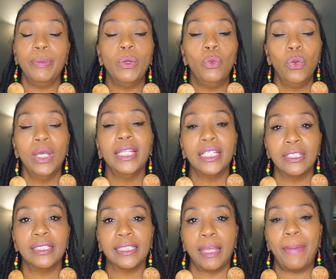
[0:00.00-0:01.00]
be willing to
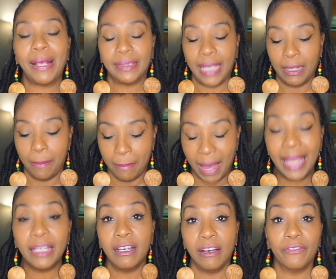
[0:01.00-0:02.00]
step outside of my
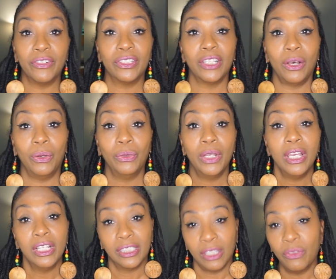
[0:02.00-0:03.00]
comfort zone
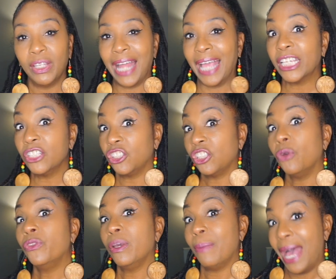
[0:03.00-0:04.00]
so that I can show
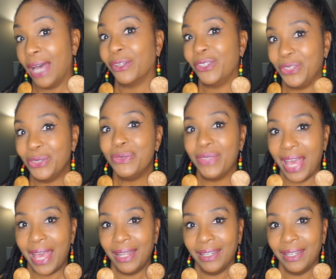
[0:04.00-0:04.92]
them how to do that.